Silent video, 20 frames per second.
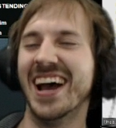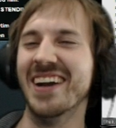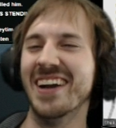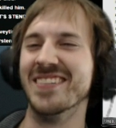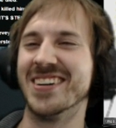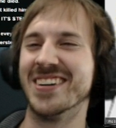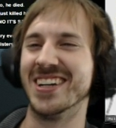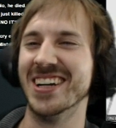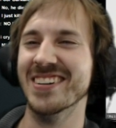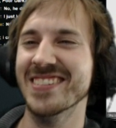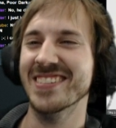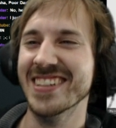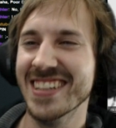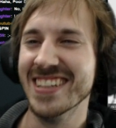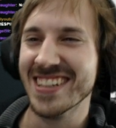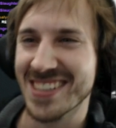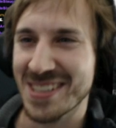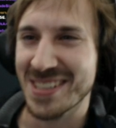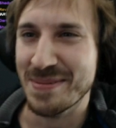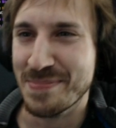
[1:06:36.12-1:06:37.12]
I'm committing
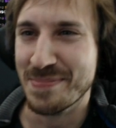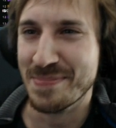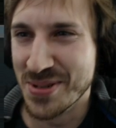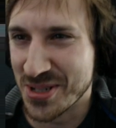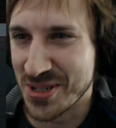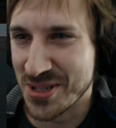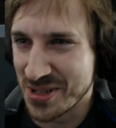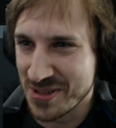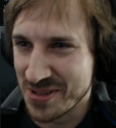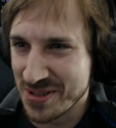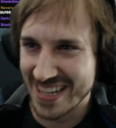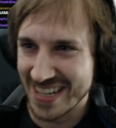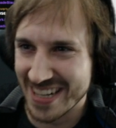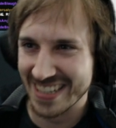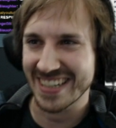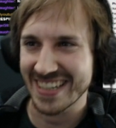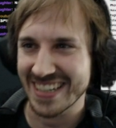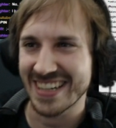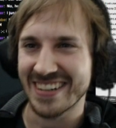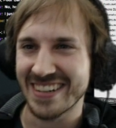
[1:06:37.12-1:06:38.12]
seppuku right
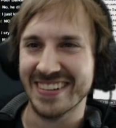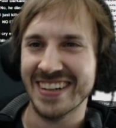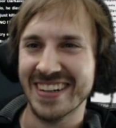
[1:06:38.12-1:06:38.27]
now.